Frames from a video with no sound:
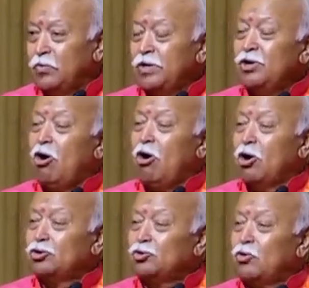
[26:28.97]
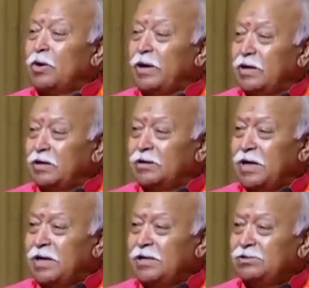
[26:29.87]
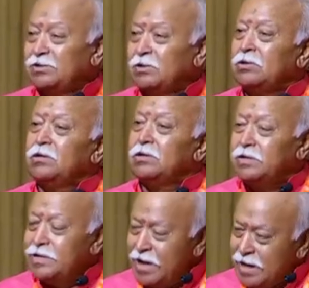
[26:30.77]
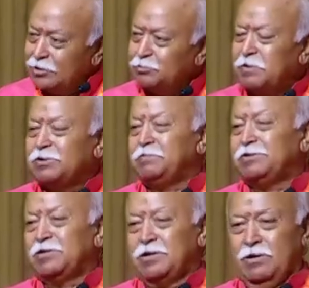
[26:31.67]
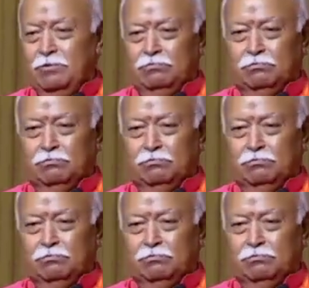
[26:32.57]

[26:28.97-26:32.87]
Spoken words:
we also recognize their specificity.